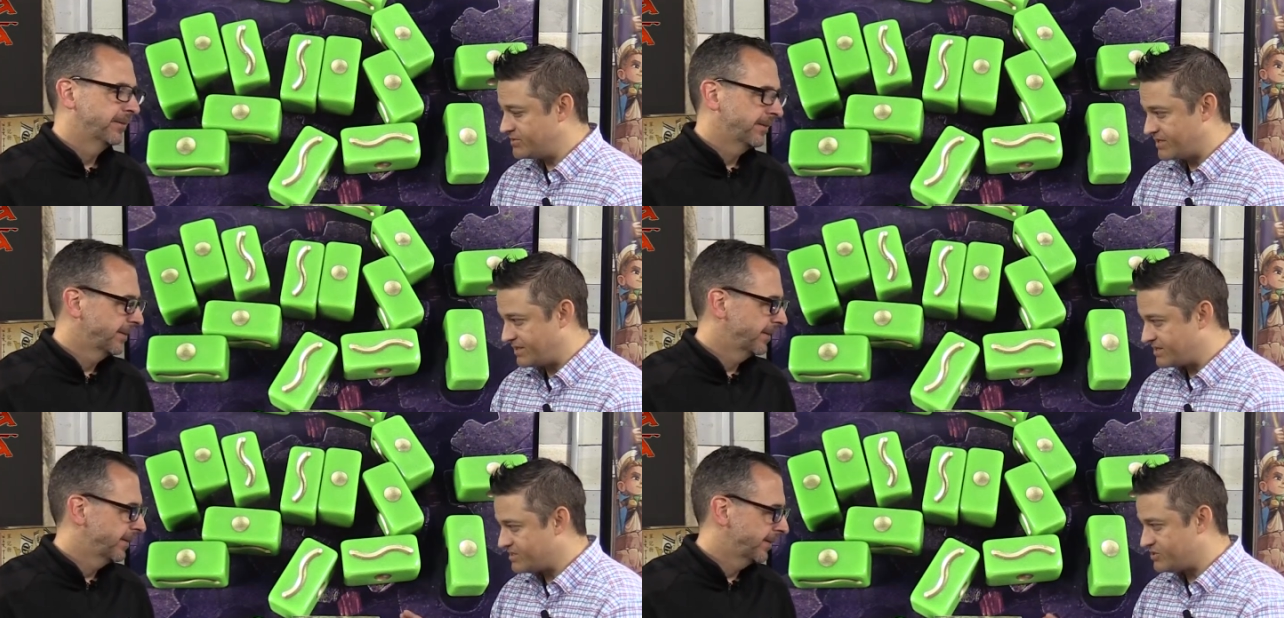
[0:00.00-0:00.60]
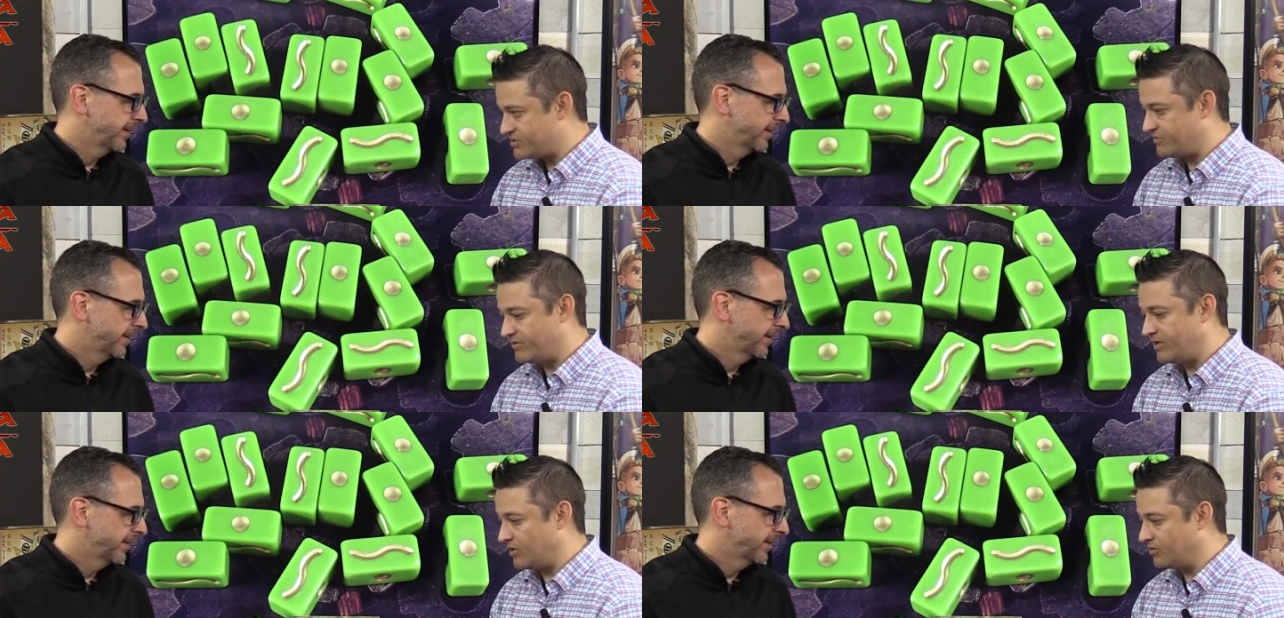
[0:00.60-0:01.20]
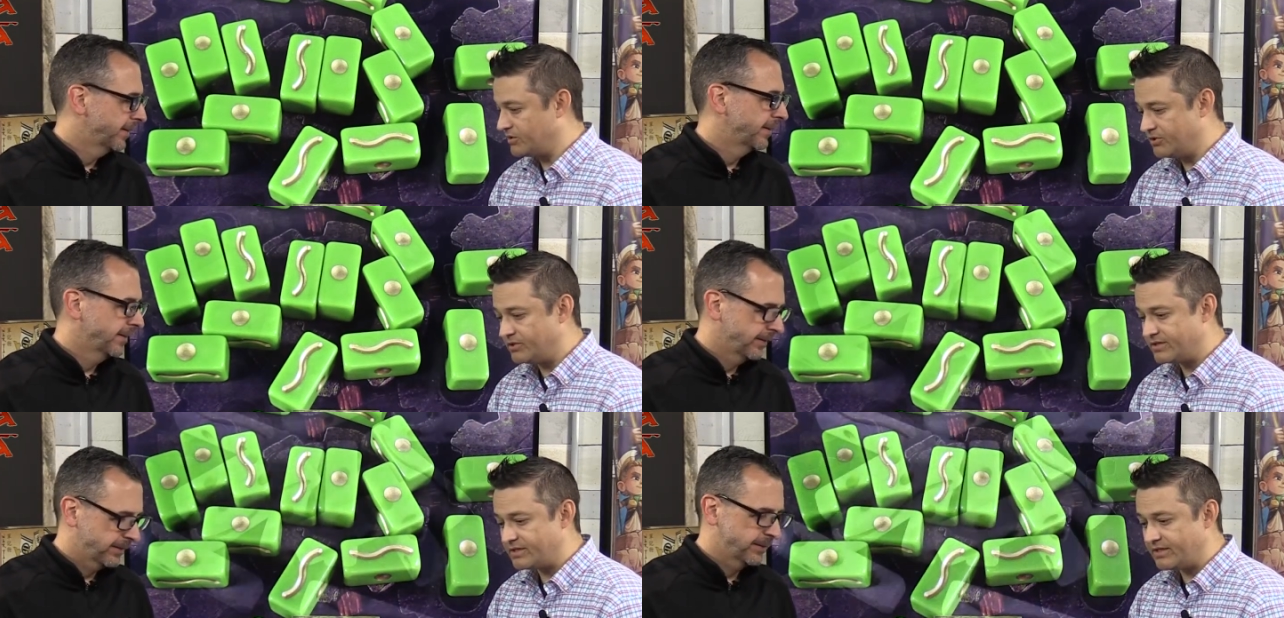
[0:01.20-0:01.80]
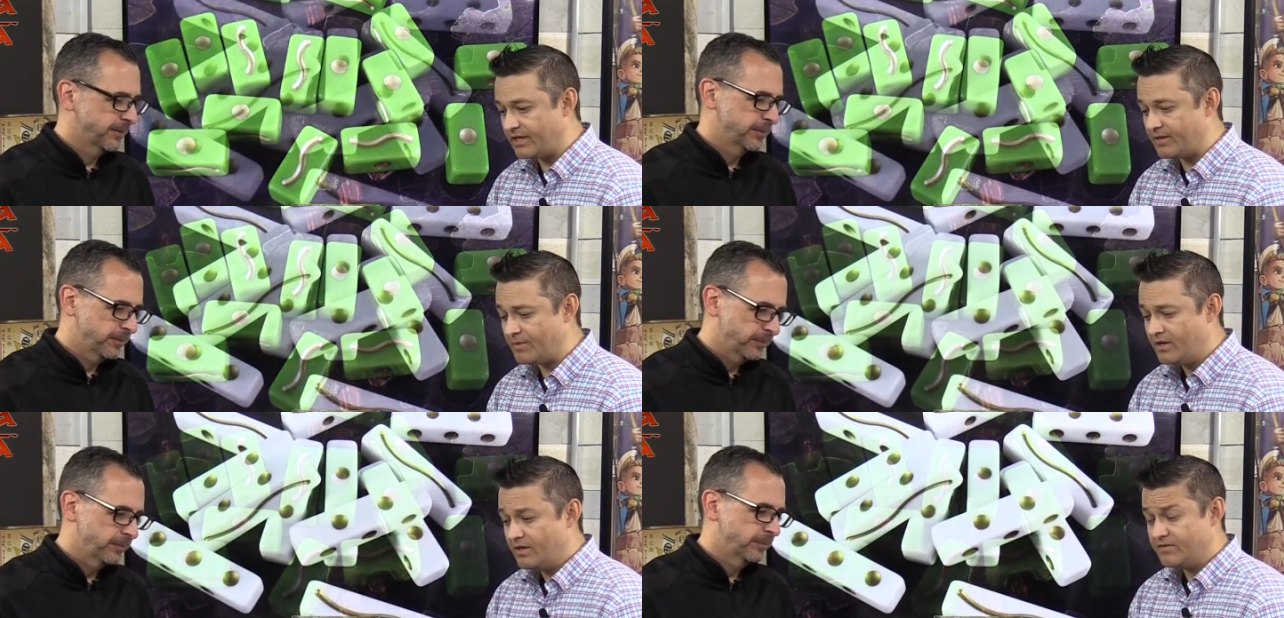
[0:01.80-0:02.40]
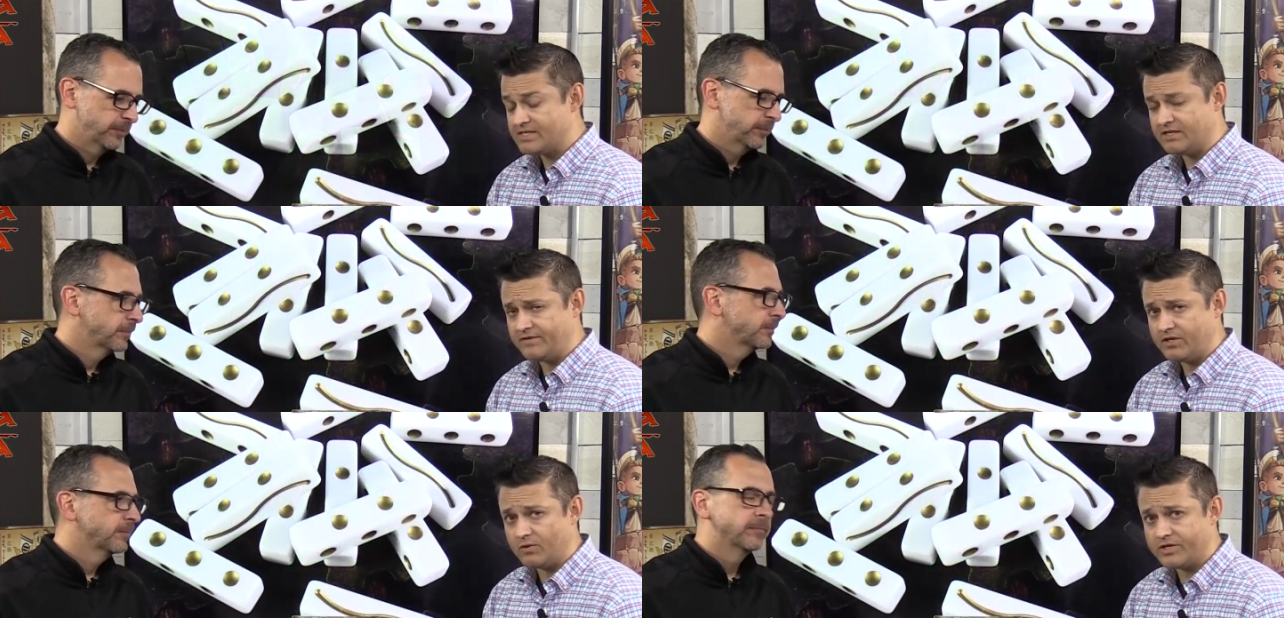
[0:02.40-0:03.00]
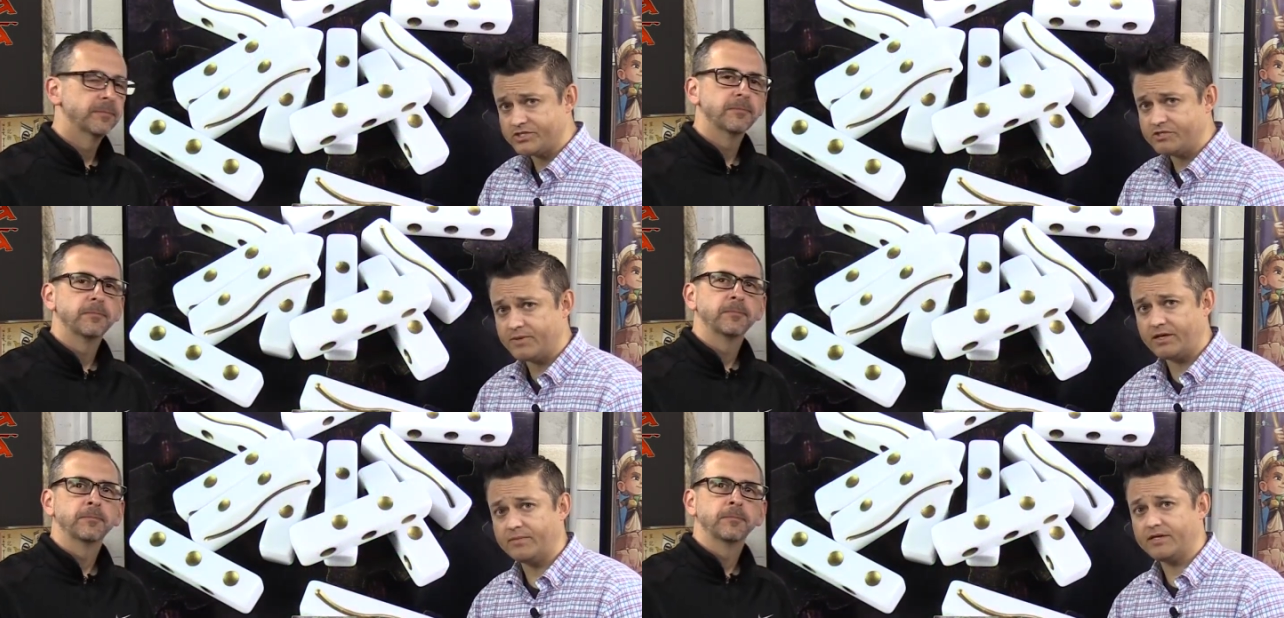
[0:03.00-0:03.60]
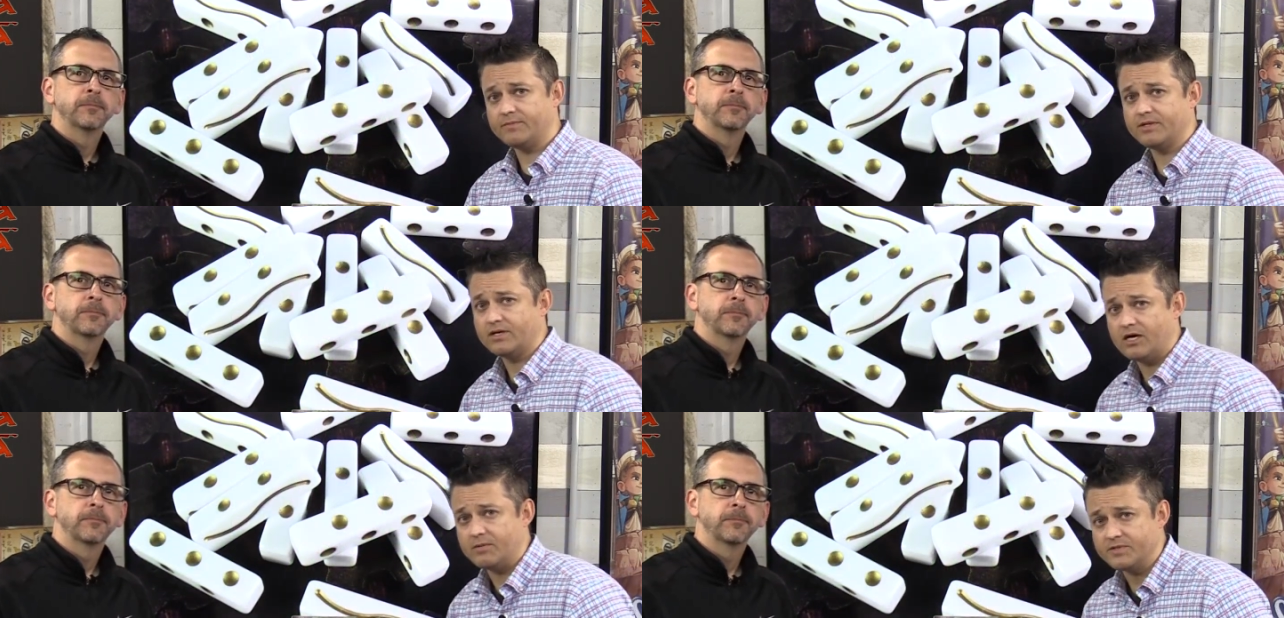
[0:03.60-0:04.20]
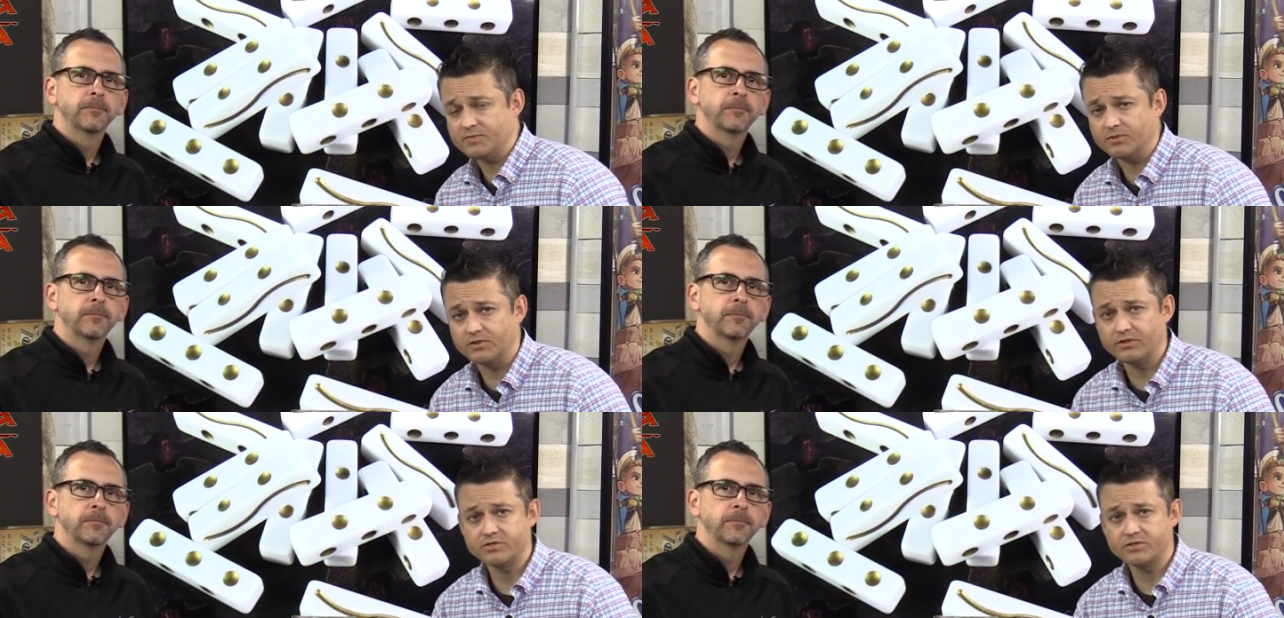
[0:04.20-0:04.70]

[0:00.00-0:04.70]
Speaker 1: I think this is just a very early look at the game. If you guys have any questions about it, make them in the comments below.